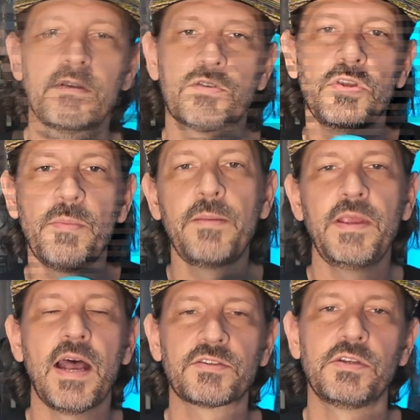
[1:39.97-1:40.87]
So you may
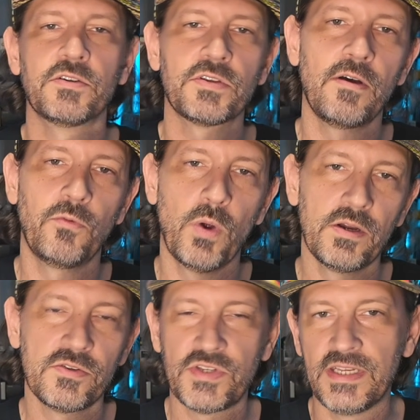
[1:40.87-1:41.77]
be asking yourself,
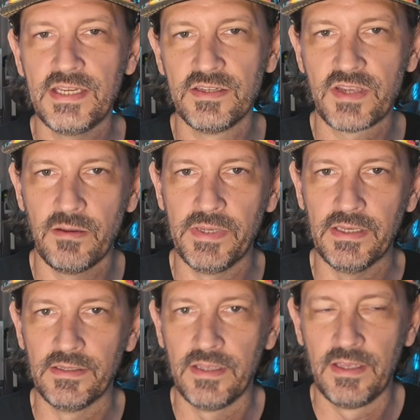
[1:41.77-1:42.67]
where do CDs come
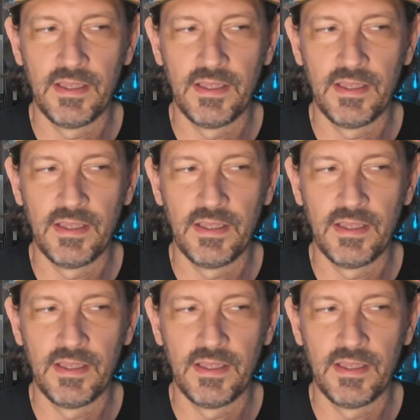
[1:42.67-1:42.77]
in?